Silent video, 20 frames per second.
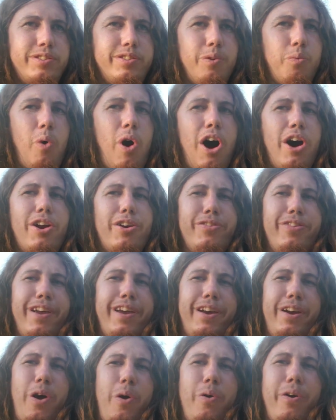water
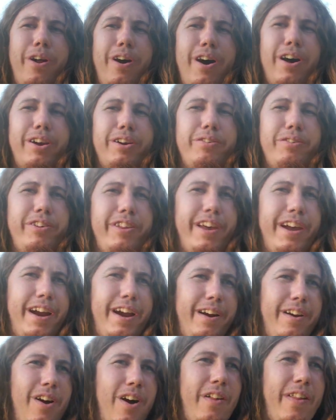thing going on over
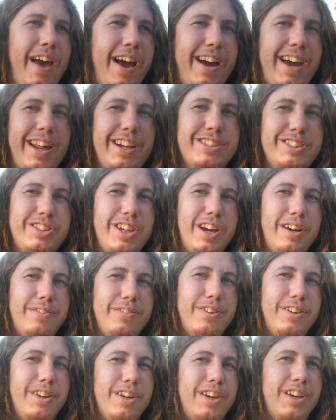there and all that kind of stuff.
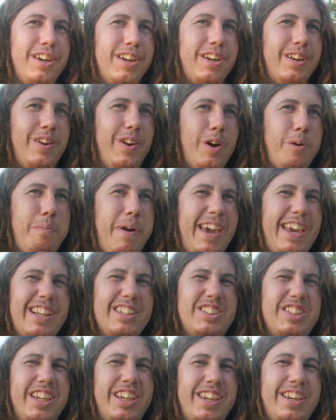You know,
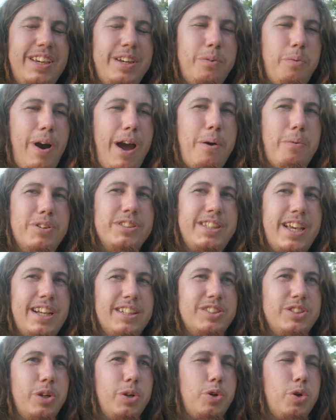making tea. Why was
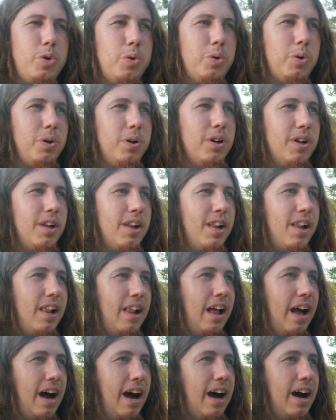that so cool?
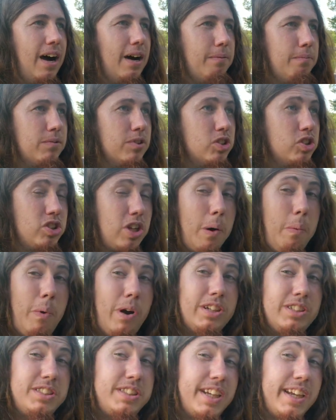
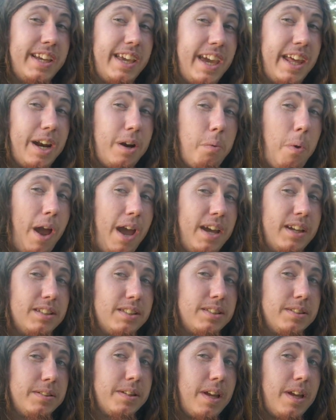Someone did get it right.